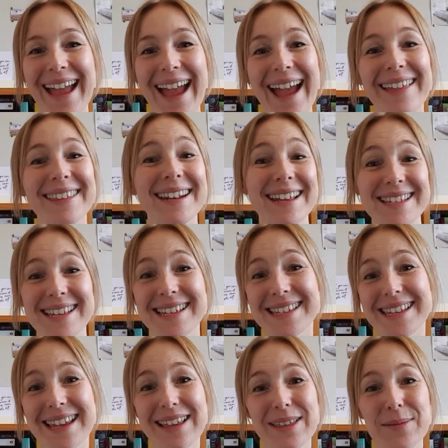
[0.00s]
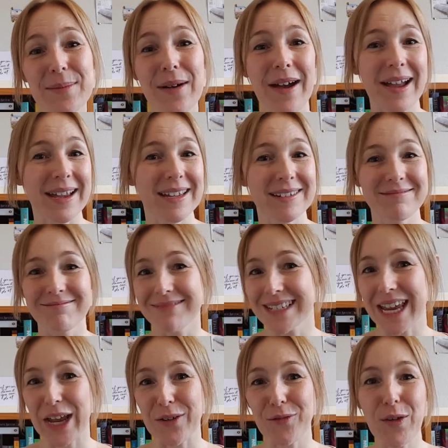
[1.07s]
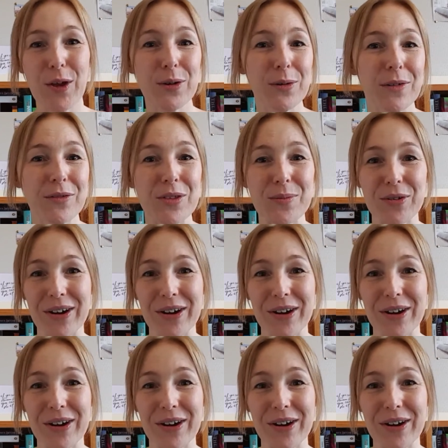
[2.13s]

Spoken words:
And that as I see them, I can take a photo of them,